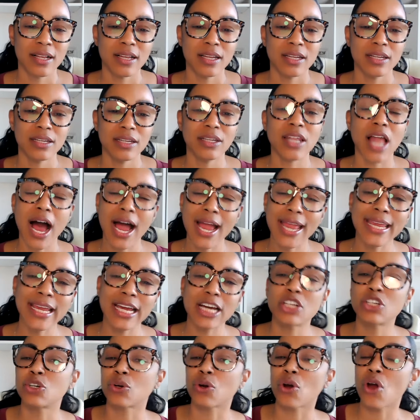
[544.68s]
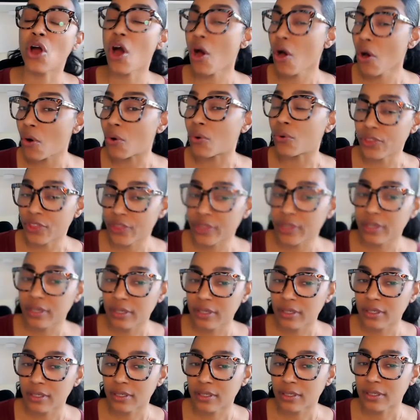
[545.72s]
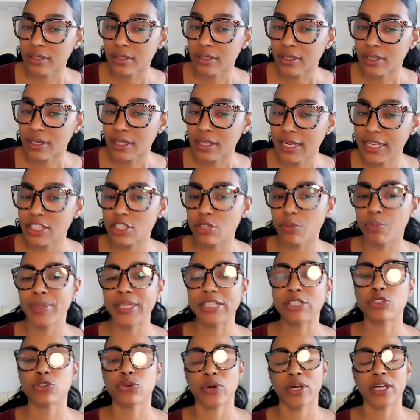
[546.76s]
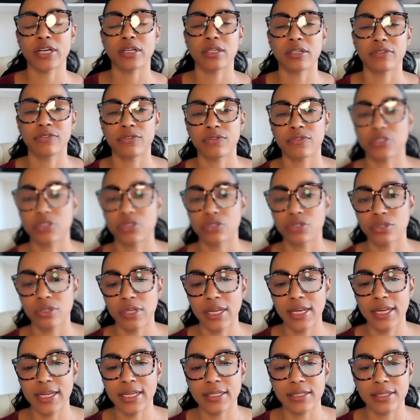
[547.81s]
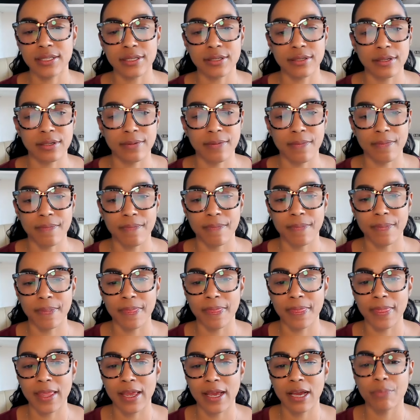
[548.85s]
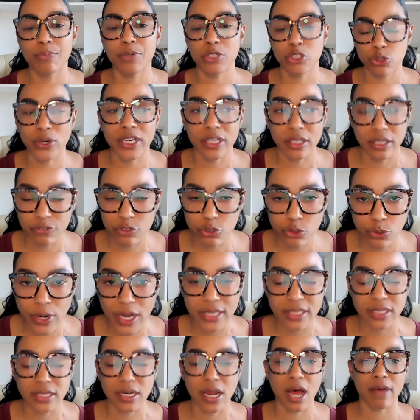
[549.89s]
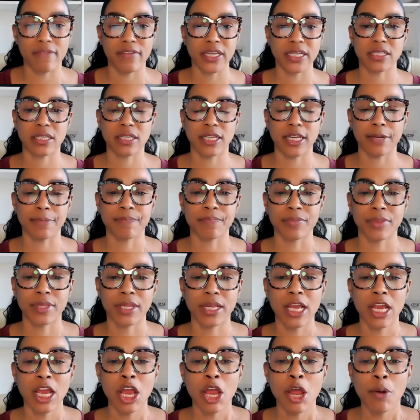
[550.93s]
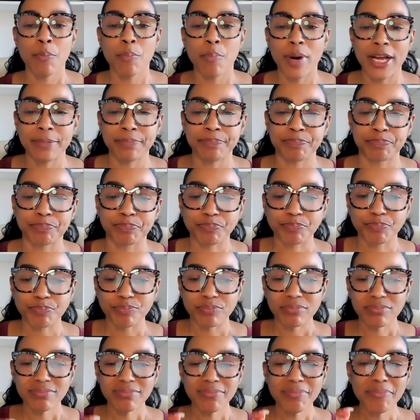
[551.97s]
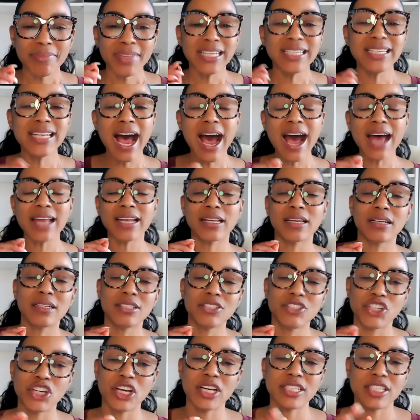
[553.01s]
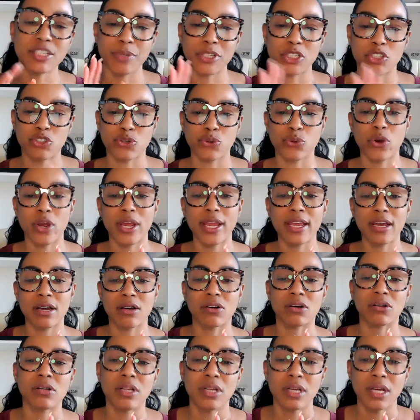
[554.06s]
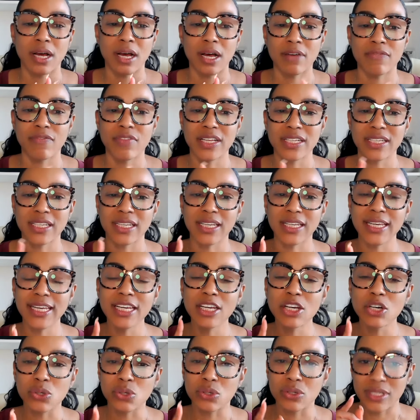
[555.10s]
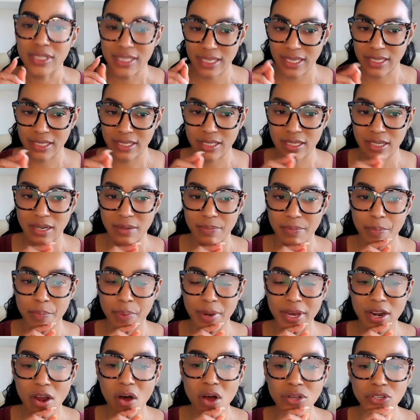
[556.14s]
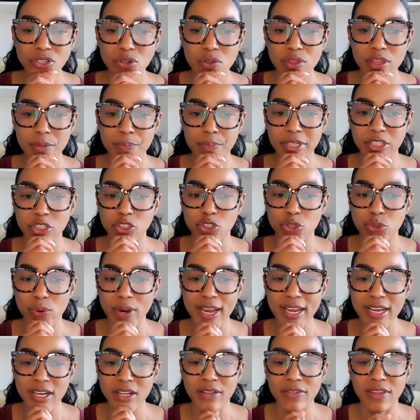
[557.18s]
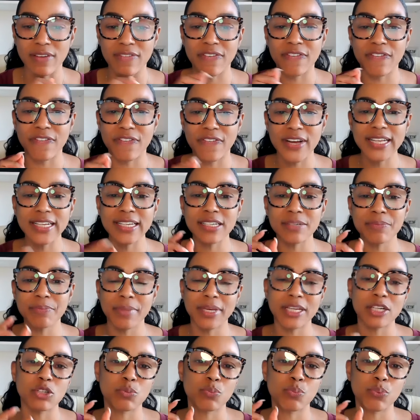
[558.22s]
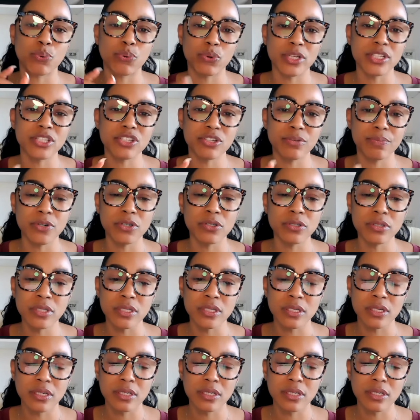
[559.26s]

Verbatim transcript: lying under oath is a betrayal of is a betrayal of trust, obviously. But not just betrayal of the legal system, but also the betrayal of the fundamental principles